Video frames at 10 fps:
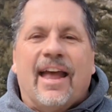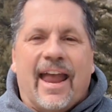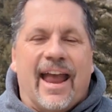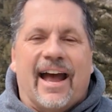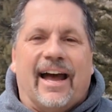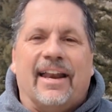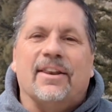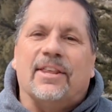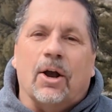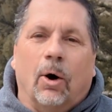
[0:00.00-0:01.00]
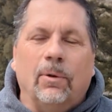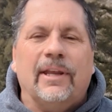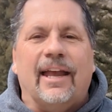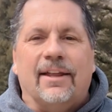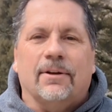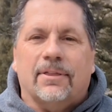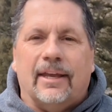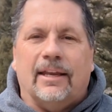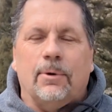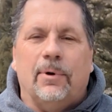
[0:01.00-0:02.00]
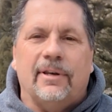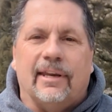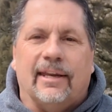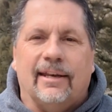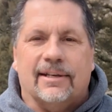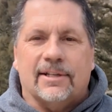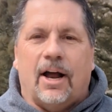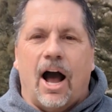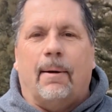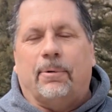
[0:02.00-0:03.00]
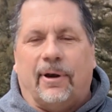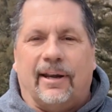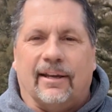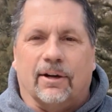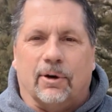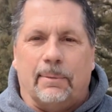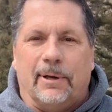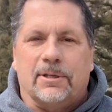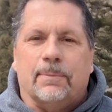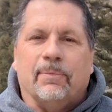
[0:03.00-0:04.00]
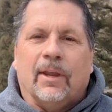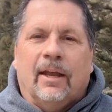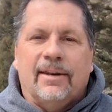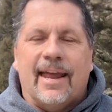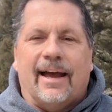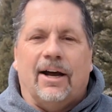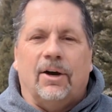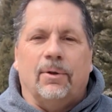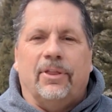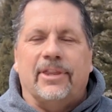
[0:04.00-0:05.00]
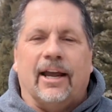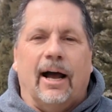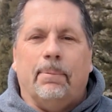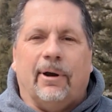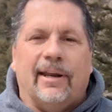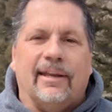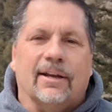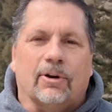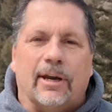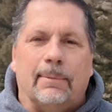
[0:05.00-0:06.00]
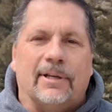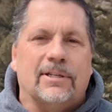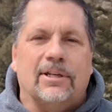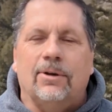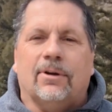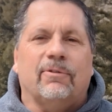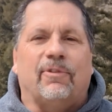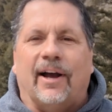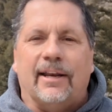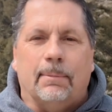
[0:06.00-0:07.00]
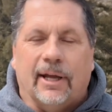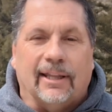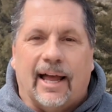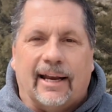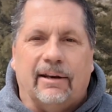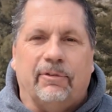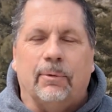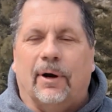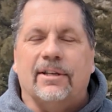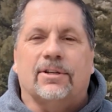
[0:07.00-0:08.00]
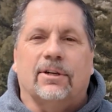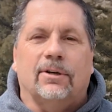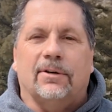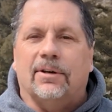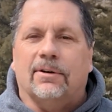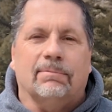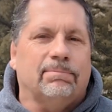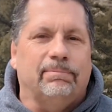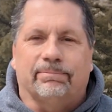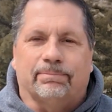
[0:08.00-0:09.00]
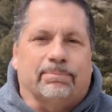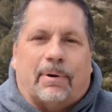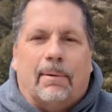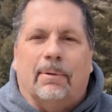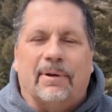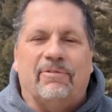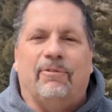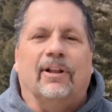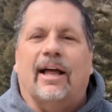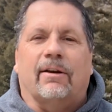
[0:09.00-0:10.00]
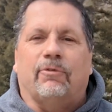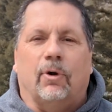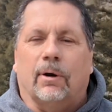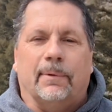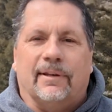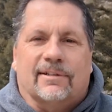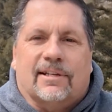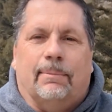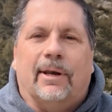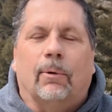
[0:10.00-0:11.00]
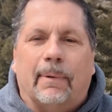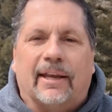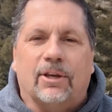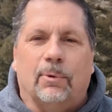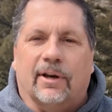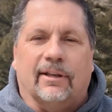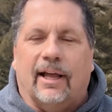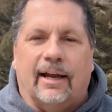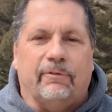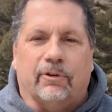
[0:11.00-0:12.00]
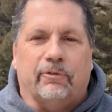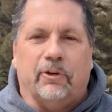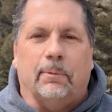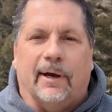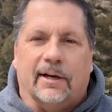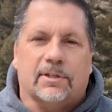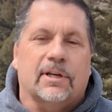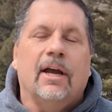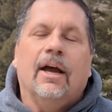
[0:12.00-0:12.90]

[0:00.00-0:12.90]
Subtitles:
And the only other thing you would need is an operating agreement. Now, the operating agreements, you can find them online if you want to. You can probably fill out a form and somebody will make you one online for a few bucks.